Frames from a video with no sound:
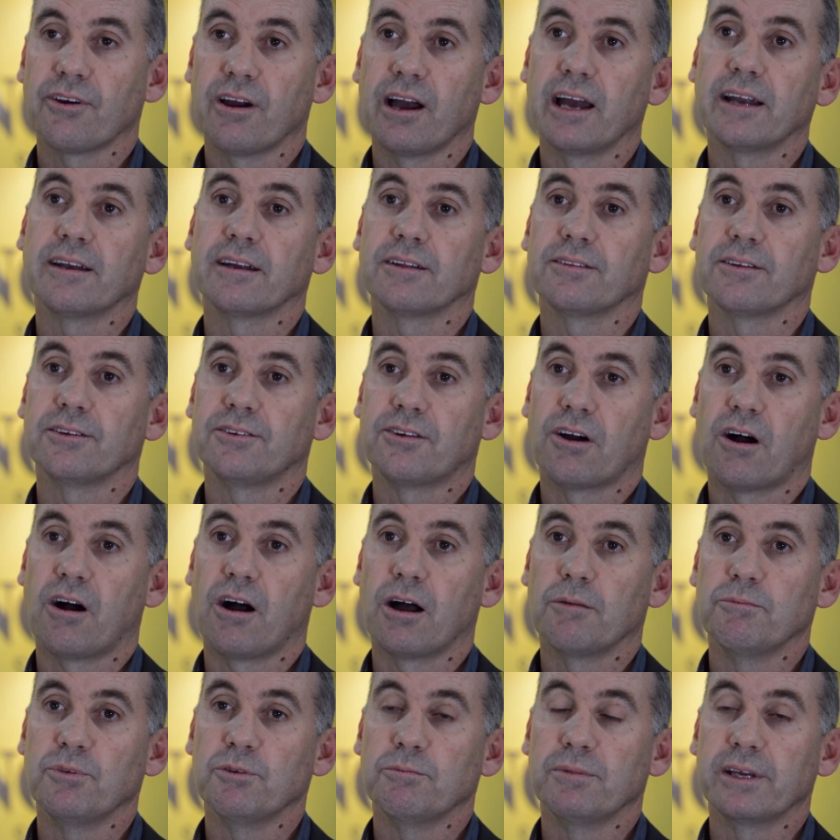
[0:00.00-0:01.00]
rate at the
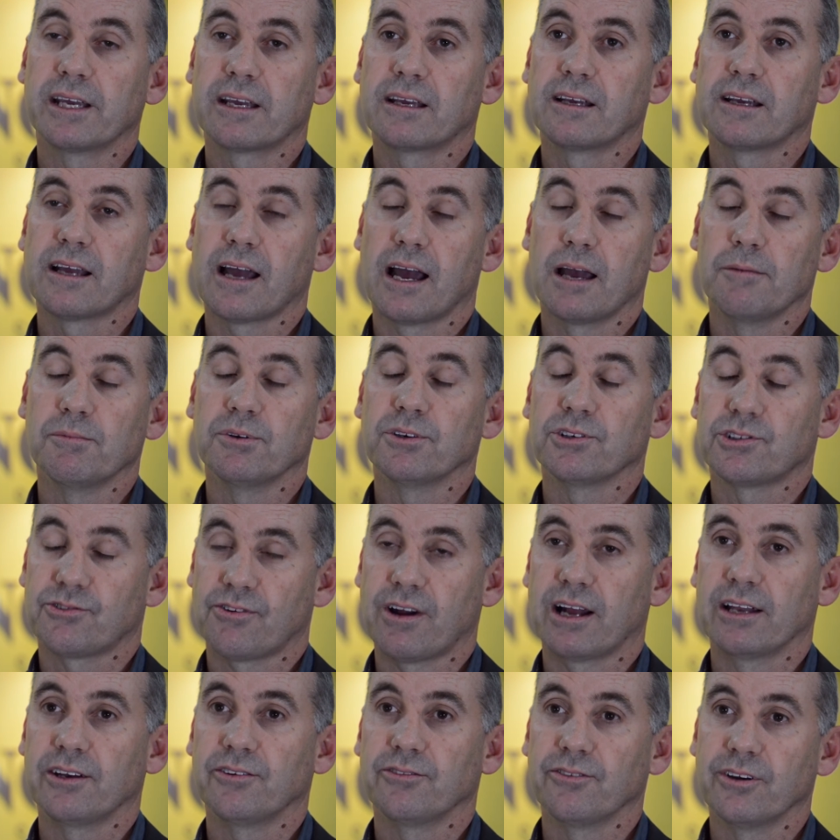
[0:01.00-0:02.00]
time you became an
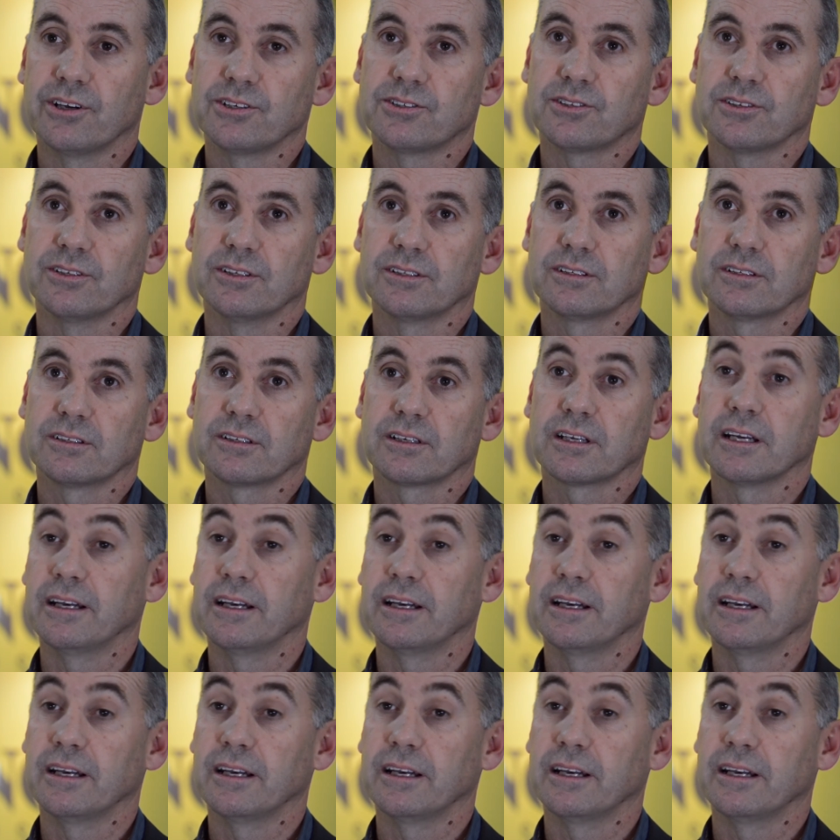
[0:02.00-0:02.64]
Australian resident